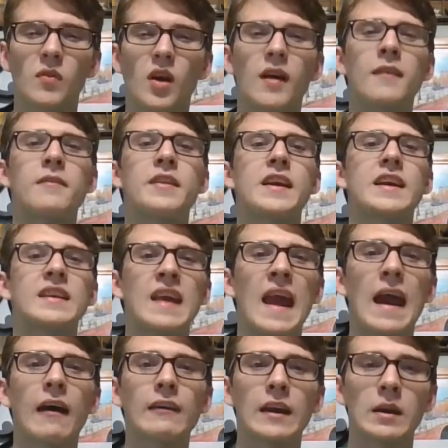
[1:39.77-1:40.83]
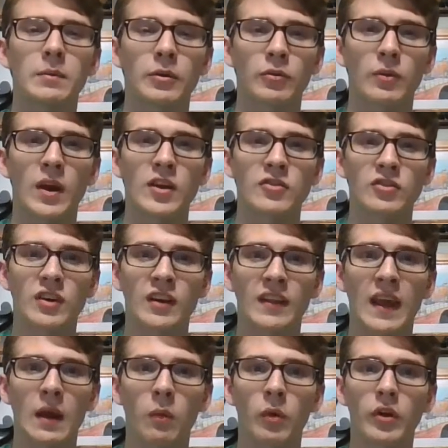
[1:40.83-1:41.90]
of the Italian persuasion, and
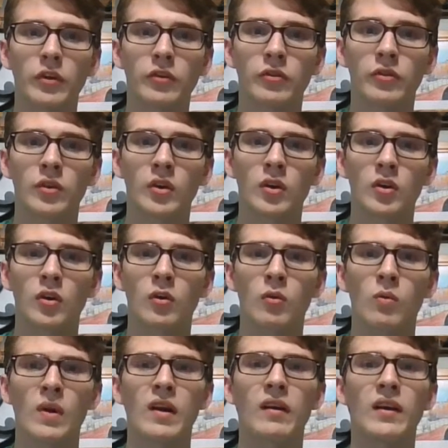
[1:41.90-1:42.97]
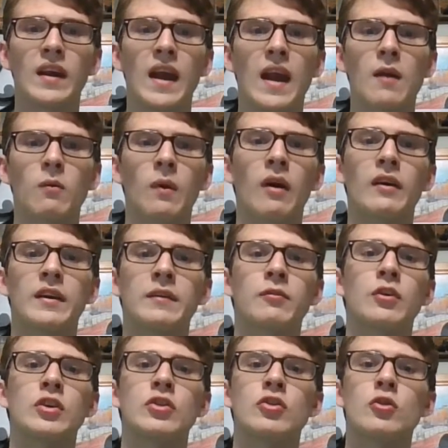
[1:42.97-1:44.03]
that was really a
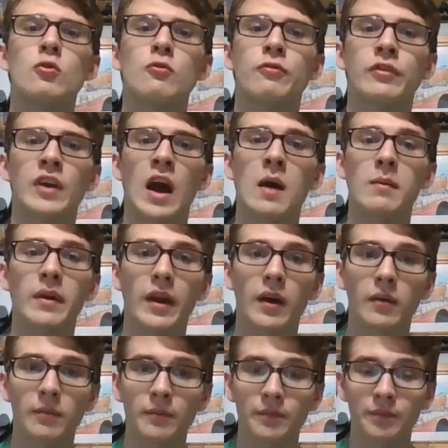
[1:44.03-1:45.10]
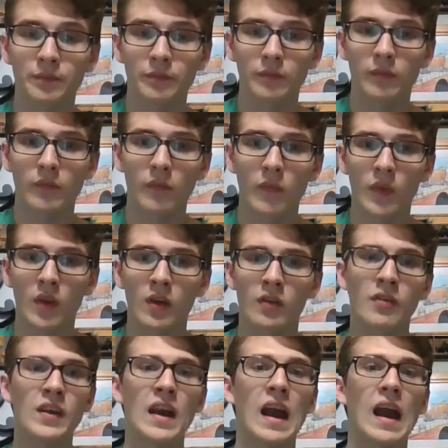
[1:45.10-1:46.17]
relatively new phenomena.
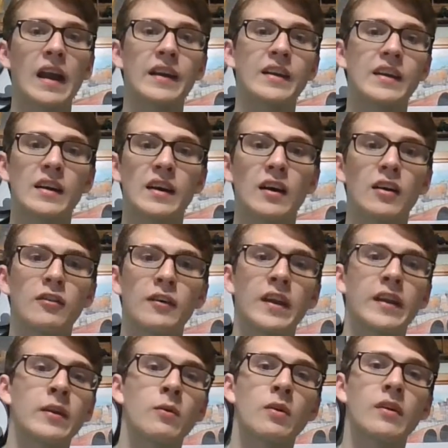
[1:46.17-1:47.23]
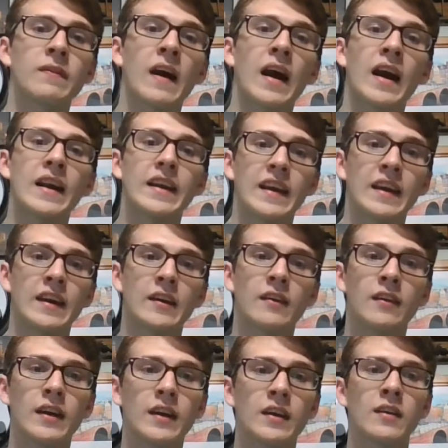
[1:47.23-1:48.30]
The idea of a unified
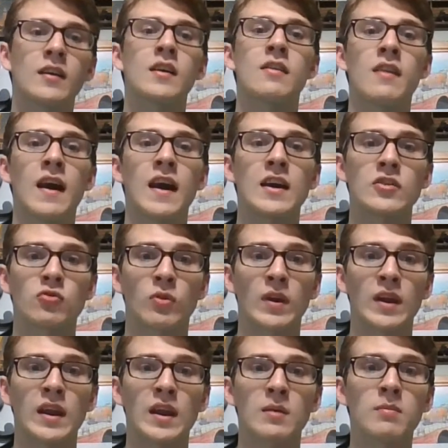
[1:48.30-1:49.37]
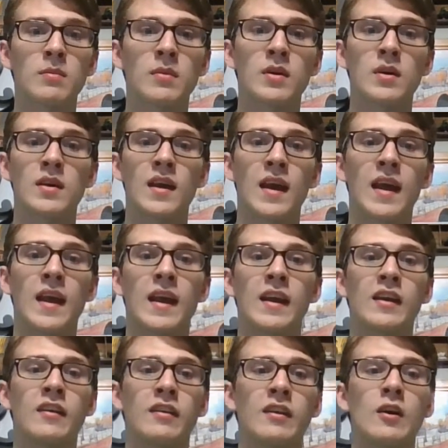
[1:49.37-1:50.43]
Italy, that dream,
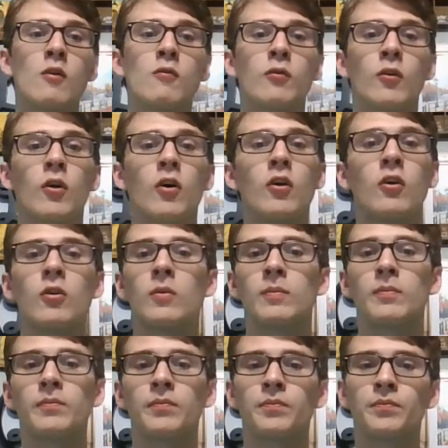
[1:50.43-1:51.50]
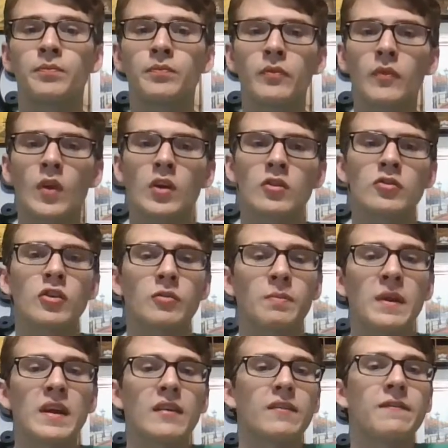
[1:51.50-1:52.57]
and the overall just
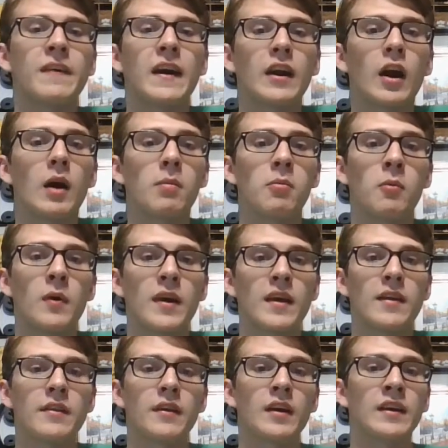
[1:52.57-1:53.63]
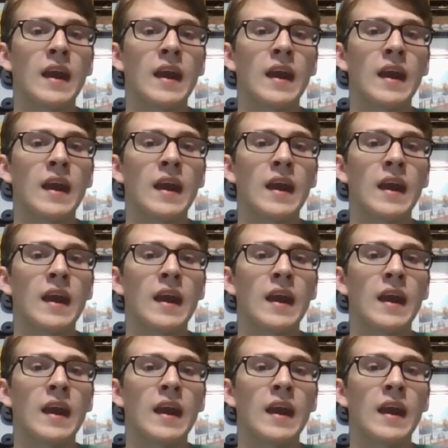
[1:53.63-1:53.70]
being fed up with